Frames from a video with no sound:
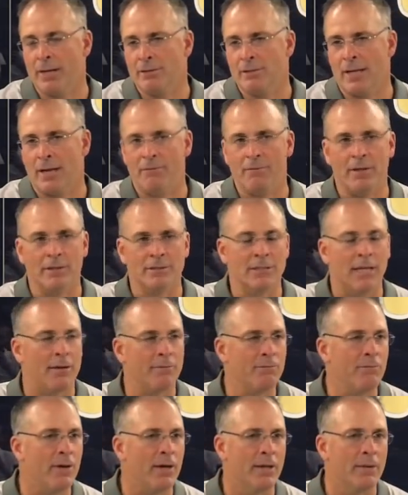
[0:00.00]
It's not it's not
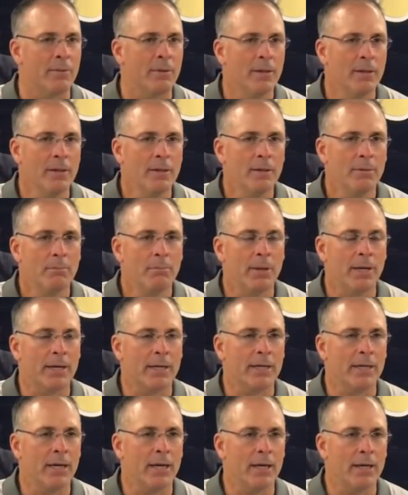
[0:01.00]
fun, but
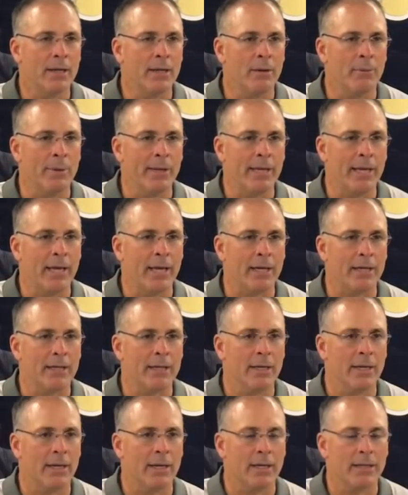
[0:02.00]
uh, you know, we can't
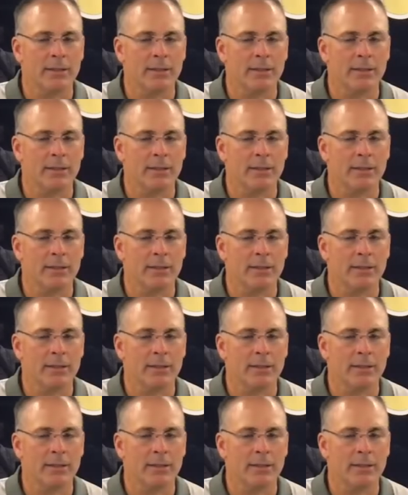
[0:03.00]
uh,